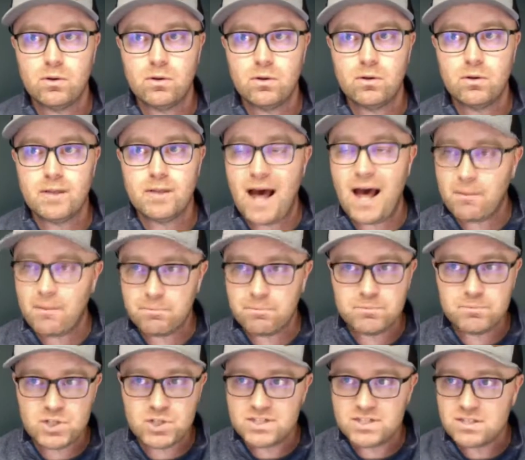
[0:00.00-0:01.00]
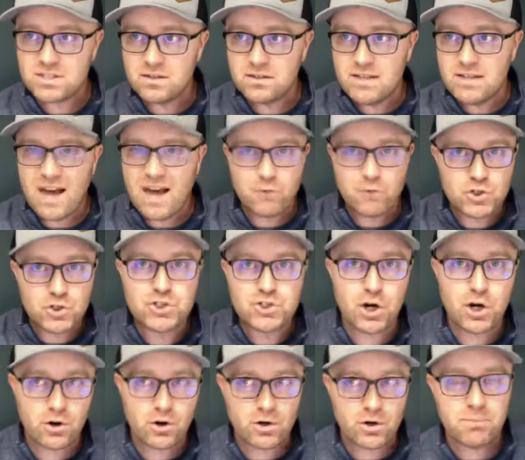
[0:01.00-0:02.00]
not just never
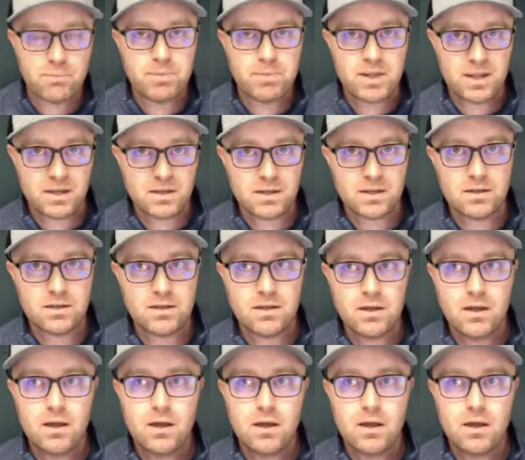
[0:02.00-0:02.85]
share your opinion,